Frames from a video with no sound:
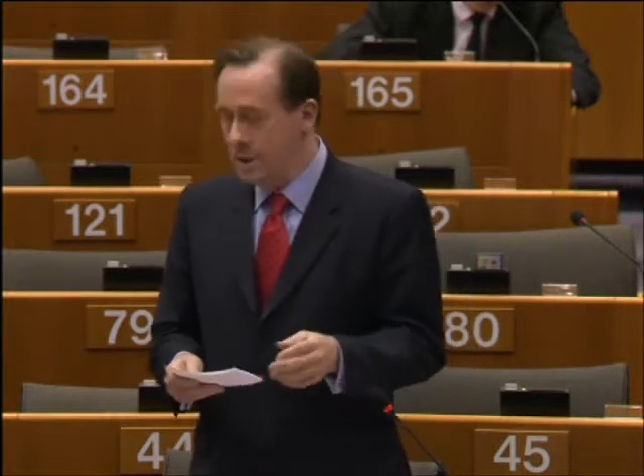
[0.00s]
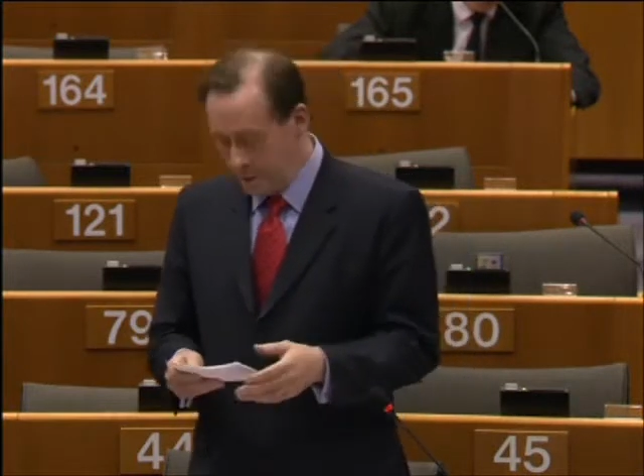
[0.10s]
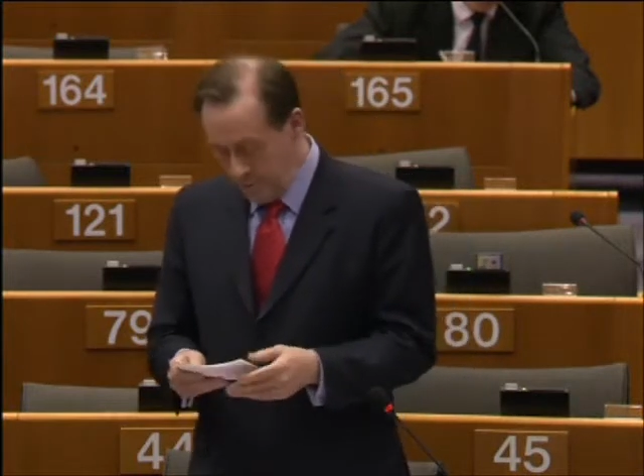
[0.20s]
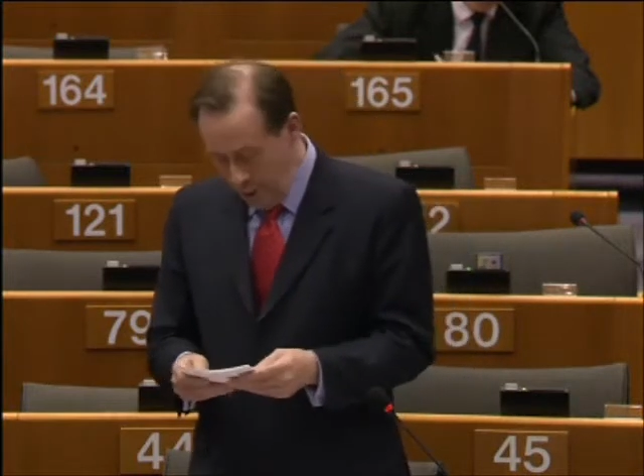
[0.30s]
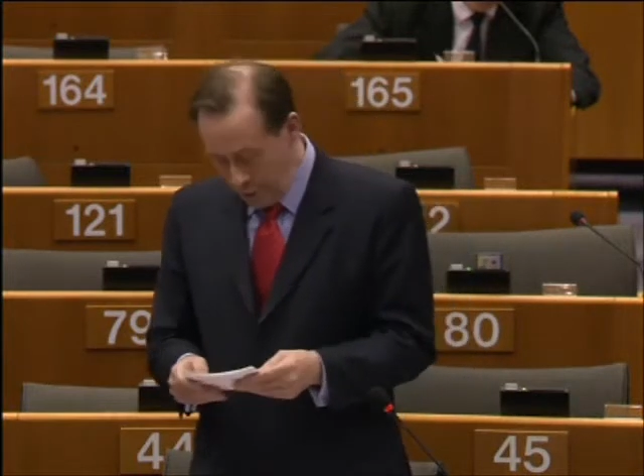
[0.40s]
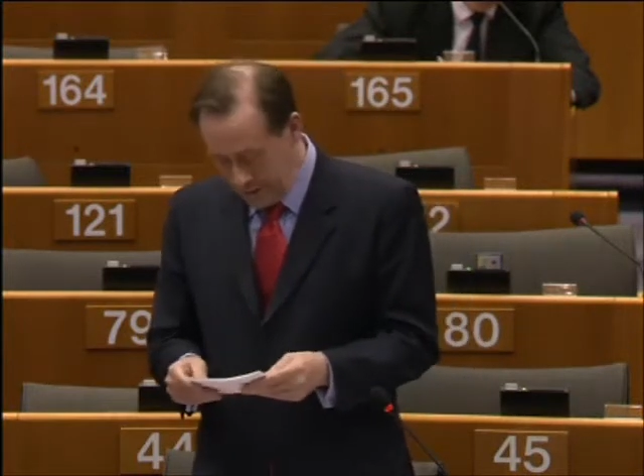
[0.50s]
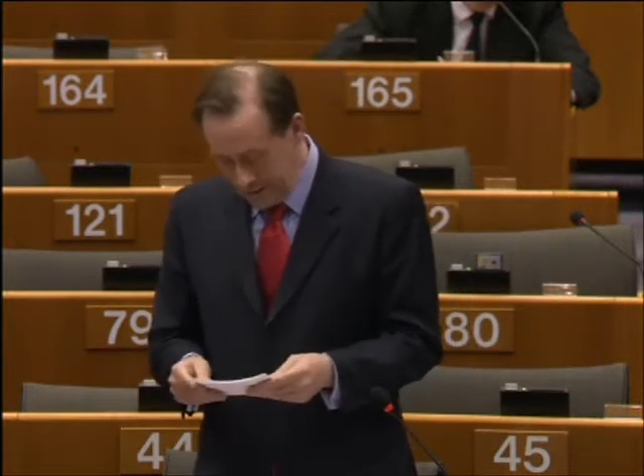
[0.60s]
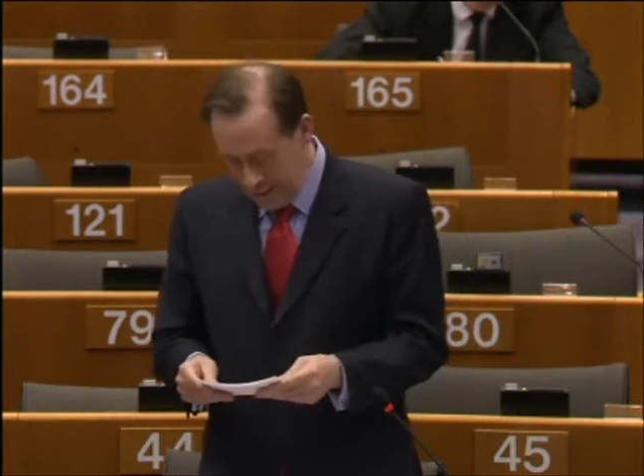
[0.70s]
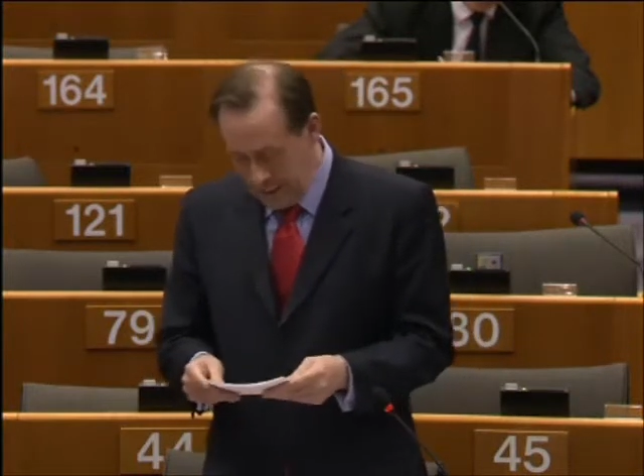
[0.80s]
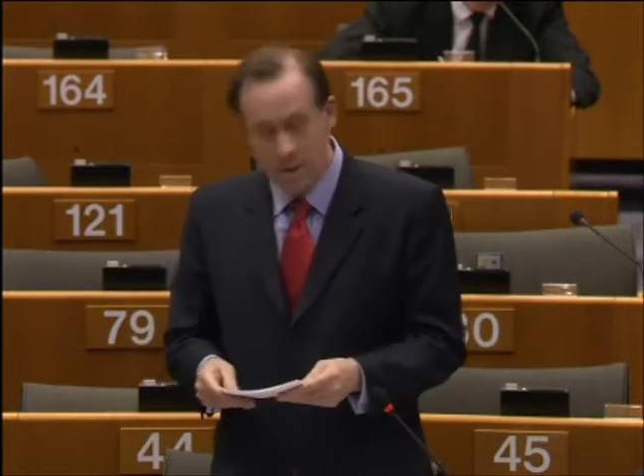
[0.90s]

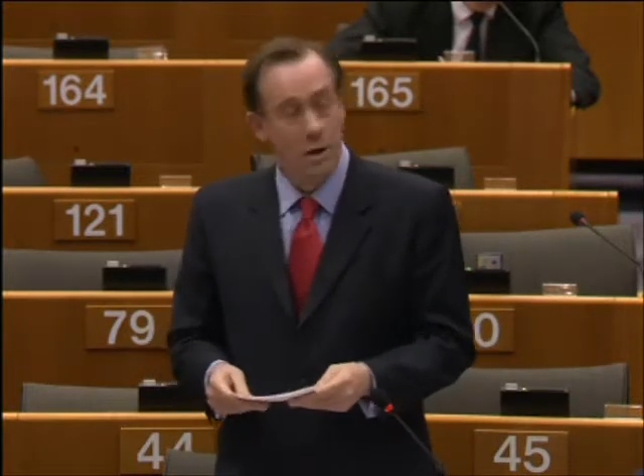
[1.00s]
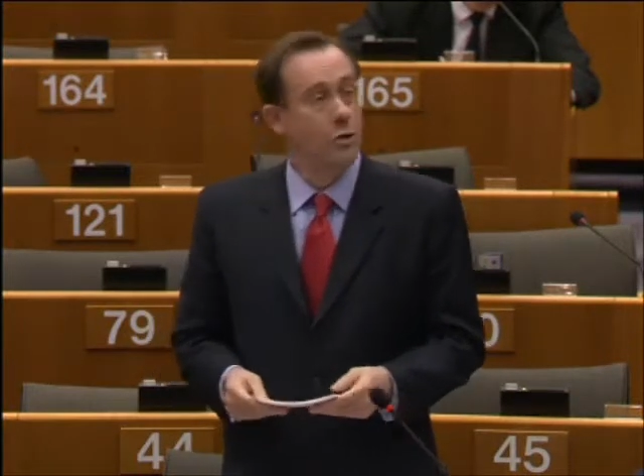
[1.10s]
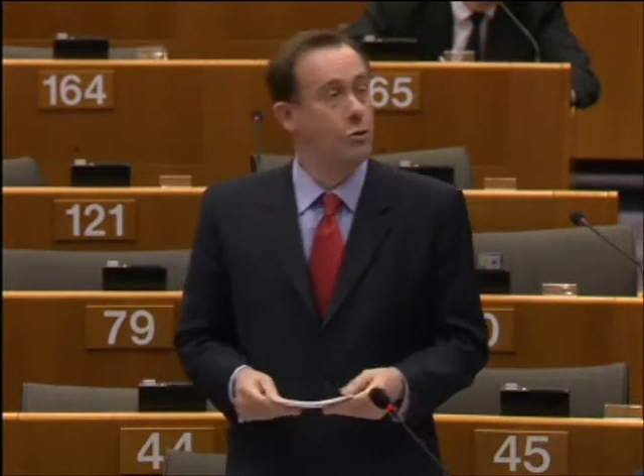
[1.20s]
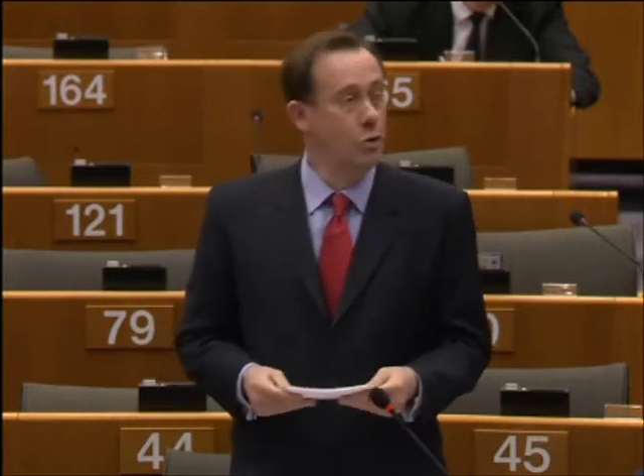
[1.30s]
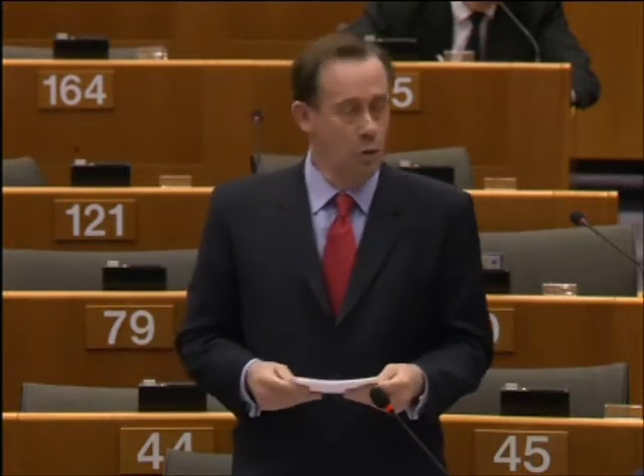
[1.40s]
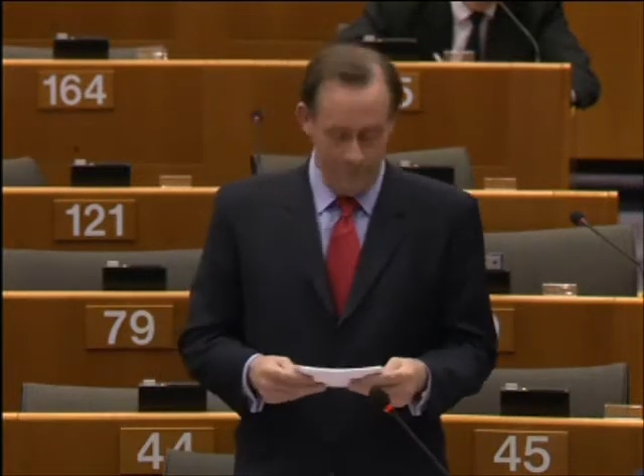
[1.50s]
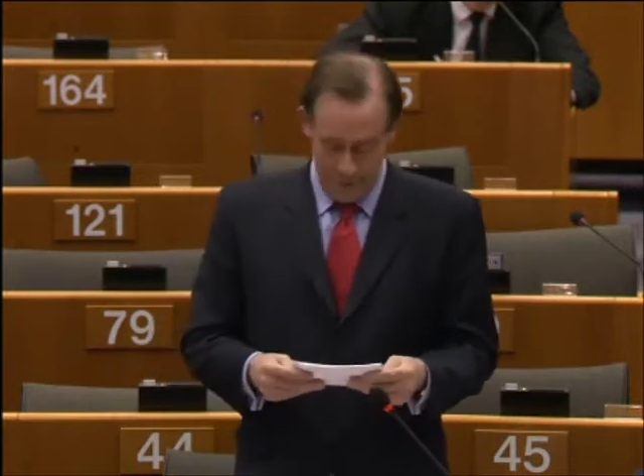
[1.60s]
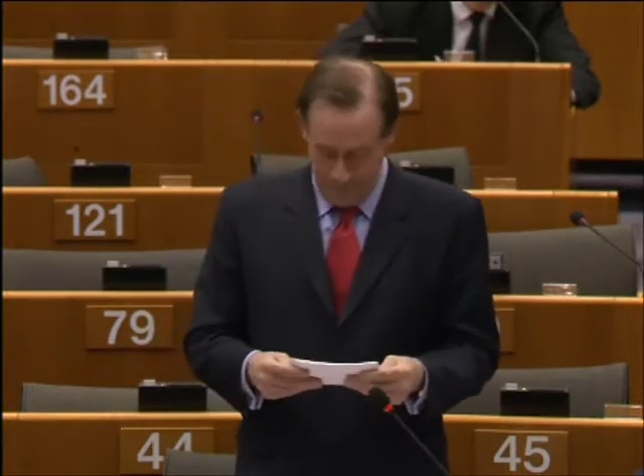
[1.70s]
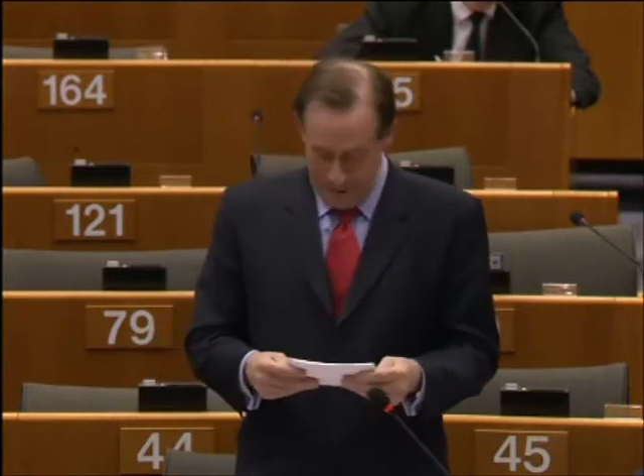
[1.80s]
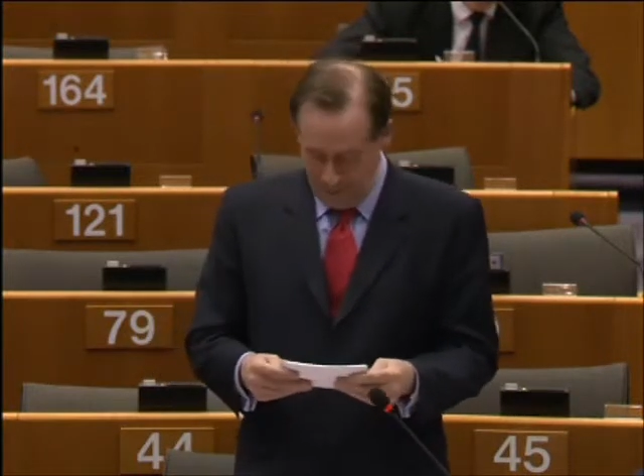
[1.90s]
Democracy, the rule of the
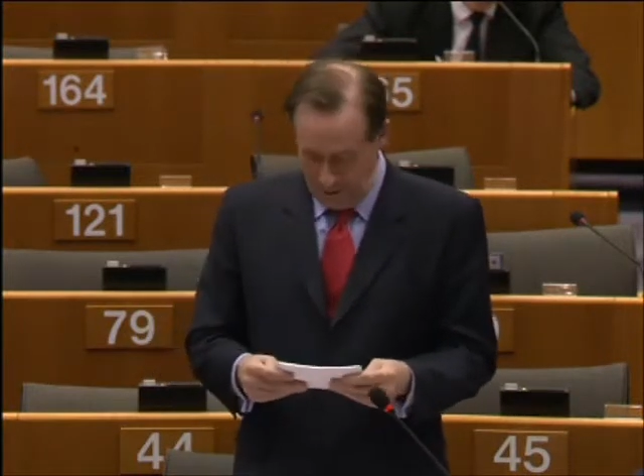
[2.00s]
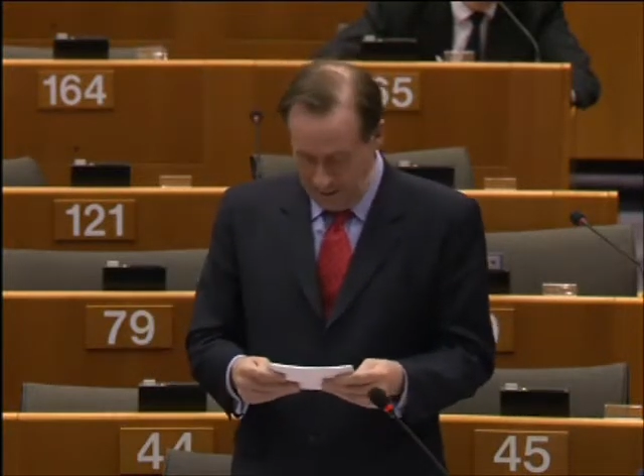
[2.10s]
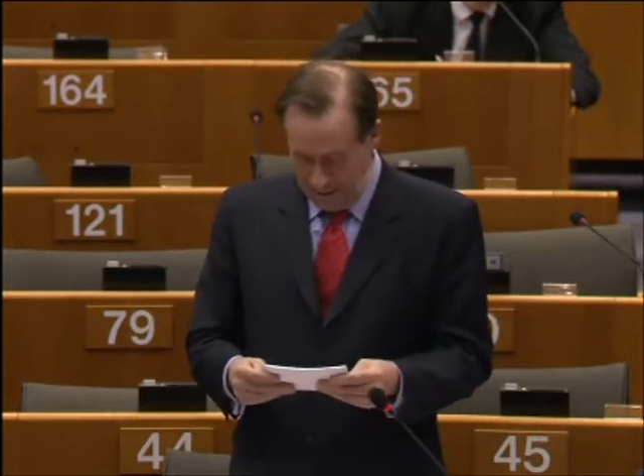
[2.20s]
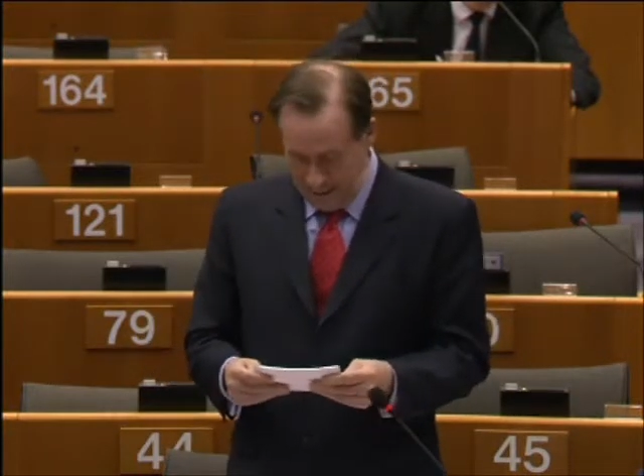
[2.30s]
people,